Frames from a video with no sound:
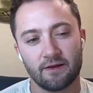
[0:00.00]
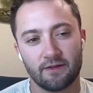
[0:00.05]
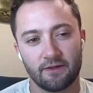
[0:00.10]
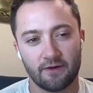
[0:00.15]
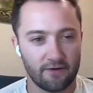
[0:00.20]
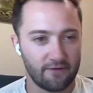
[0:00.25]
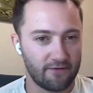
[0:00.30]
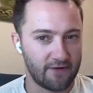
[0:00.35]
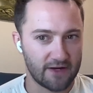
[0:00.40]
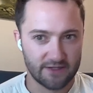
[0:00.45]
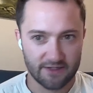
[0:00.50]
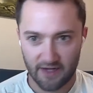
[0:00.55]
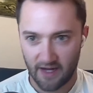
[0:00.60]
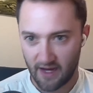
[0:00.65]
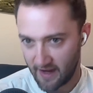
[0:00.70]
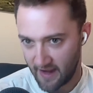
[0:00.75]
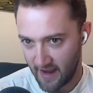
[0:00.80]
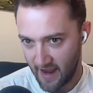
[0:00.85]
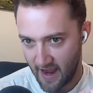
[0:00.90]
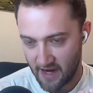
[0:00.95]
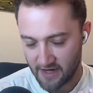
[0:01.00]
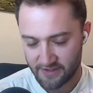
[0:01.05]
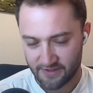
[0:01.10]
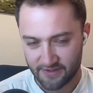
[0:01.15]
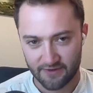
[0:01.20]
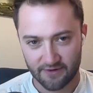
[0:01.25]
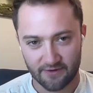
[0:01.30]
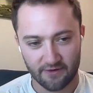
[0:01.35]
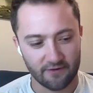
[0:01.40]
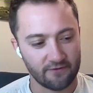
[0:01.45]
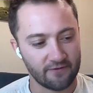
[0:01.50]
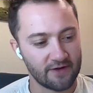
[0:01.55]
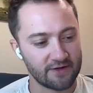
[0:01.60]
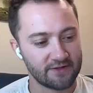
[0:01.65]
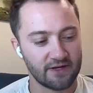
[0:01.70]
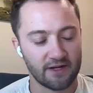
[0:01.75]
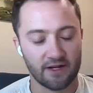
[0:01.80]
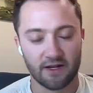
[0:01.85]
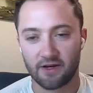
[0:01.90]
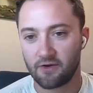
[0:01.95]
they're investing in cash, they're
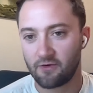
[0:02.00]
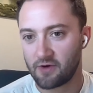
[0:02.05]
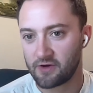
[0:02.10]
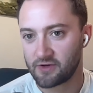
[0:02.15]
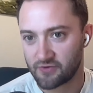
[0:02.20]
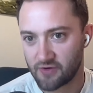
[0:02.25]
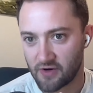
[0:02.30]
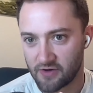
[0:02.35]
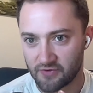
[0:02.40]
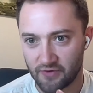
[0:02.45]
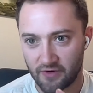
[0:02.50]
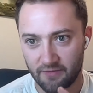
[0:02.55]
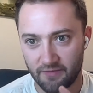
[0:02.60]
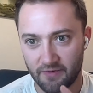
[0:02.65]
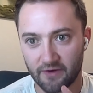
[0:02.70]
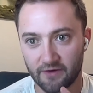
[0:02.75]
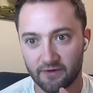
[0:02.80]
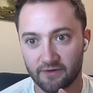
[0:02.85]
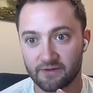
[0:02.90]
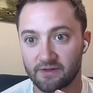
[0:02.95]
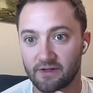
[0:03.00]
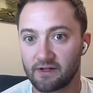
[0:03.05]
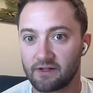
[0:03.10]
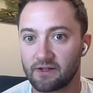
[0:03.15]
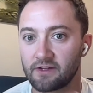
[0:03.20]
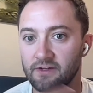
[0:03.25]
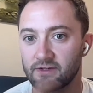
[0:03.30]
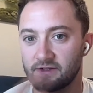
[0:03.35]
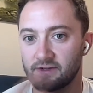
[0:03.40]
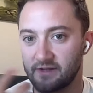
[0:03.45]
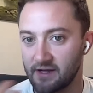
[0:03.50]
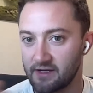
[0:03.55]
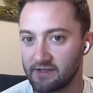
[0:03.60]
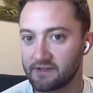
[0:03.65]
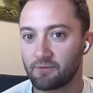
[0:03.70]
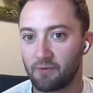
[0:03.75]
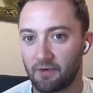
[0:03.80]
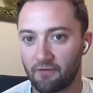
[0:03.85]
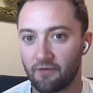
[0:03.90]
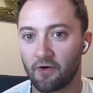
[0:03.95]
investing in U.S. Treasury bills, things
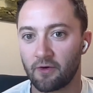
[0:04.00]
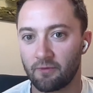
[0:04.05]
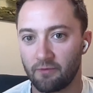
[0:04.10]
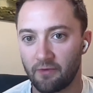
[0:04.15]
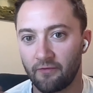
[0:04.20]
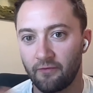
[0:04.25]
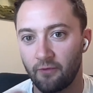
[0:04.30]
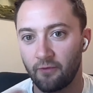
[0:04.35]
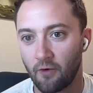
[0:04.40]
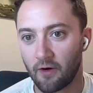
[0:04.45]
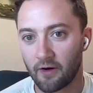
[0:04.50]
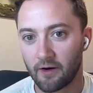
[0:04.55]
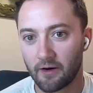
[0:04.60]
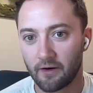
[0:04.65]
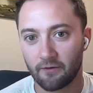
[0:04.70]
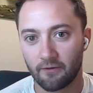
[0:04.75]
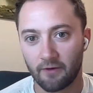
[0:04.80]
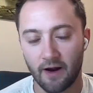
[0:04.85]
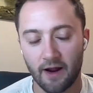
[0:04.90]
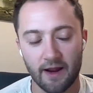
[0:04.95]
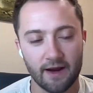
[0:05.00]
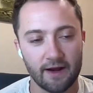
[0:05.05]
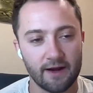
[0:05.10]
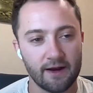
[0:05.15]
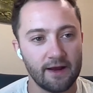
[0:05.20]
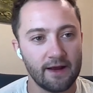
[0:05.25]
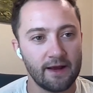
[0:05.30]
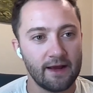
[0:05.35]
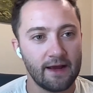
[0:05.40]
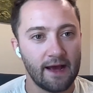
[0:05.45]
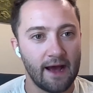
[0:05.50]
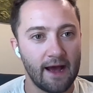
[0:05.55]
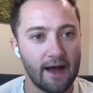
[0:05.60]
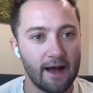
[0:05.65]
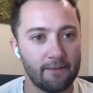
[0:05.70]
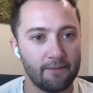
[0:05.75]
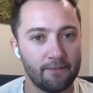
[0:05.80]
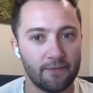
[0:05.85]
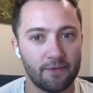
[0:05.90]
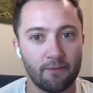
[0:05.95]
that we've heard before, right?
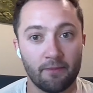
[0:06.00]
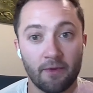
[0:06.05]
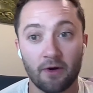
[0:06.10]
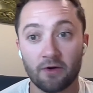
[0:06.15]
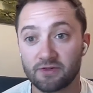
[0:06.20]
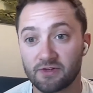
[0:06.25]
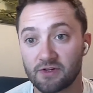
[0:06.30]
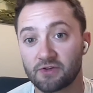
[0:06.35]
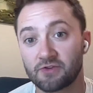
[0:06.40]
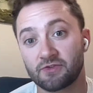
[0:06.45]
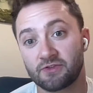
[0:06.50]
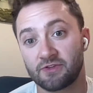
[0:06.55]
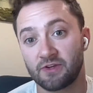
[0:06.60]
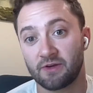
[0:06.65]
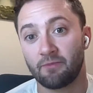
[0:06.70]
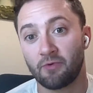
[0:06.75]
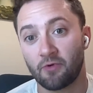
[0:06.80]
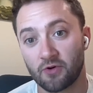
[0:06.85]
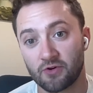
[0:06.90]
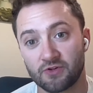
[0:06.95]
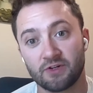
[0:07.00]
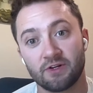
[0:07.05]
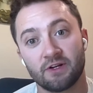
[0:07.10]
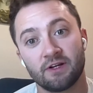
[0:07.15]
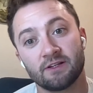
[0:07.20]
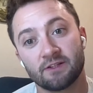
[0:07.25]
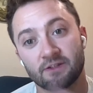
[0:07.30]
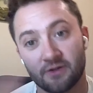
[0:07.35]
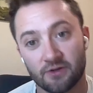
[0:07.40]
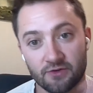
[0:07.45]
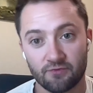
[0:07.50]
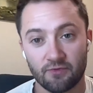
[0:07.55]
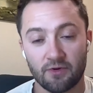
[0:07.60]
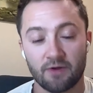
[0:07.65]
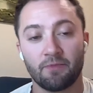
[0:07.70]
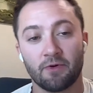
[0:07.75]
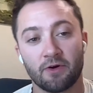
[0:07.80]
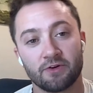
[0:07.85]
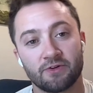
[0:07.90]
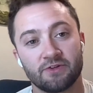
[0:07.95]
The most interesting portion is those
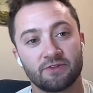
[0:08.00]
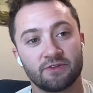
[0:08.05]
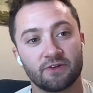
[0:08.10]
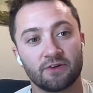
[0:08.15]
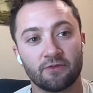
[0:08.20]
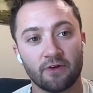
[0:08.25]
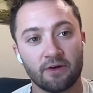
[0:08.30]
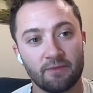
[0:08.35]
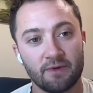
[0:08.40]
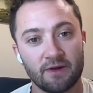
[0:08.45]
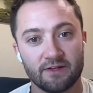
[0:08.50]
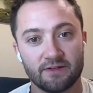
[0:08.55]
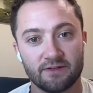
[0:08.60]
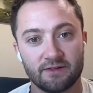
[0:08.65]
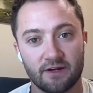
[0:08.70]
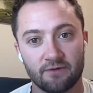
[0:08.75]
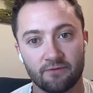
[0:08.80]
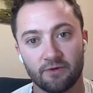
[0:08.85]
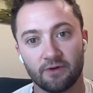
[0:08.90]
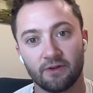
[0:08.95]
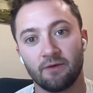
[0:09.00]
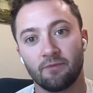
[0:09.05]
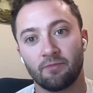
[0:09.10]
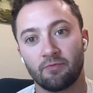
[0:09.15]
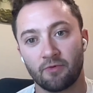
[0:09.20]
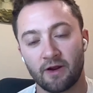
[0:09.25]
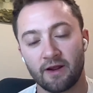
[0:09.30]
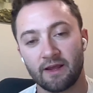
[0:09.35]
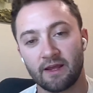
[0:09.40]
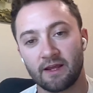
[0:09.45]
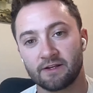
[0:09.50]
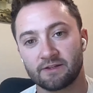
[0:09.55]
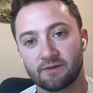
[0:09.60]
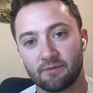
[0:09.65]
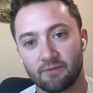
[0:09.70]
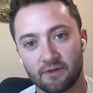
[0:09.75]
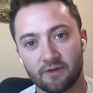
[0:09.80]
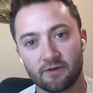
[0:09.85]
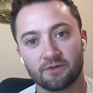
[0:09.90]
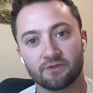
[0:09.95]
repurchase agreements and really bringing
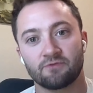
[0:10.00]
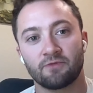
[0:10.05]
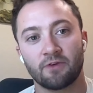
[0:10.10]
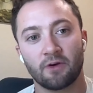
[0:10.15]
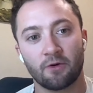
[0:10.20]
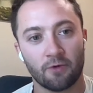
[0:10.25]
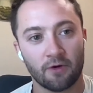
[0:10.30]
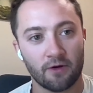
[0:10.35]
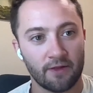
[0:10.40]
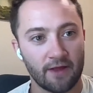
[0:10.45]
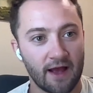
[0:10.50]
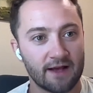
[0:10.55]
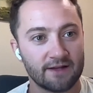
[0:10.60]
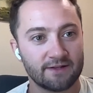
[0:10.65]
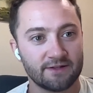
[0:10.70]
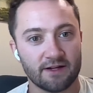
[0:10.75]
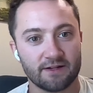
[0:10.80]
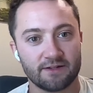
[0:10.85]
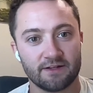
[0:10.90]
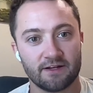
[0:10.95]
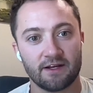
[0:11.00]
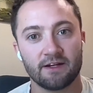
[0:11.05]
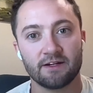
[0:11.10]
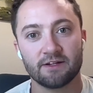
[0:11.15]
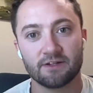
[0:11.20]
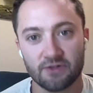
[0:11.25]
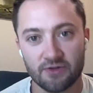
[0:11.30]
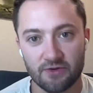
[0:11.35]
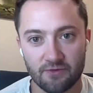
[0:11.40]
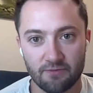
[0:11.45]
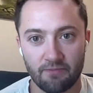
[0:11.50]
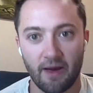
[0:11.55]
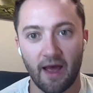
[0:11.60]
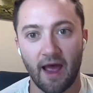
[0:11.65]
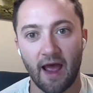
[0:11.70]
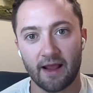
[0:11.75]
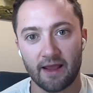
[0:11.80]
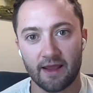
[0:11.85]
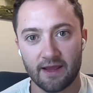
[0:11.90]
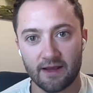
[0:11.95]
some of those real world assets into
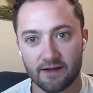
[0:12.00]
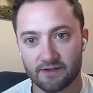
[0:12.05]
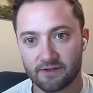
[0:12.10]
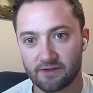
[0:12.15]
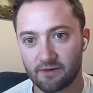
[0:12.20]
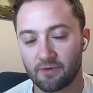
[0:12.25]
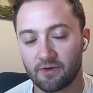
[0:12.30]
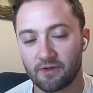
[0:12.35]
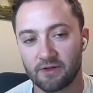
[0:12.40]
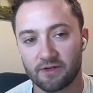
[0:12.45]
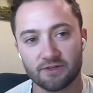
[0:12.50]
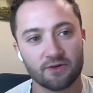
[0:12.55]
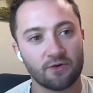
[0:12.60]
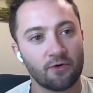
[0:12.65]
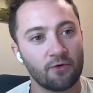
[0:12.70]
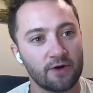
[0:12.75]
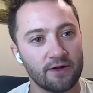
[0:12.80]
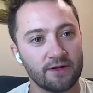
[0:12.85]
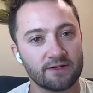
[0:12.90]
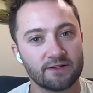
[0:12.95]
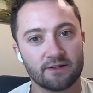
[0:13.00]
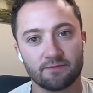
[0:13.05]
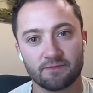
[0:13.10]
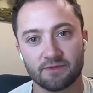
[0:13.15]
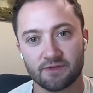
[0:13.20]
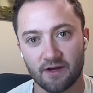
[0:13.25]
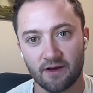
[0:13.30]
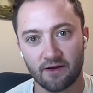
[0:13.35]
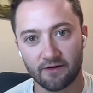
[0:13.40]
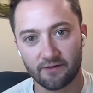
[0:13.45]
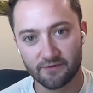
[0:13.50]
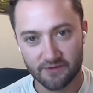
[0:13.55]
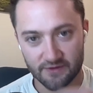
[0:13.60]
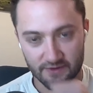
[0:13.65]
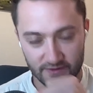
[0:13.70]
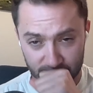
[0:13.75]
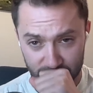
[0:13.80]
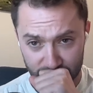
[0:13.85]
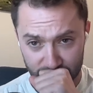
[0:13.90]
backing some of these coins themselves,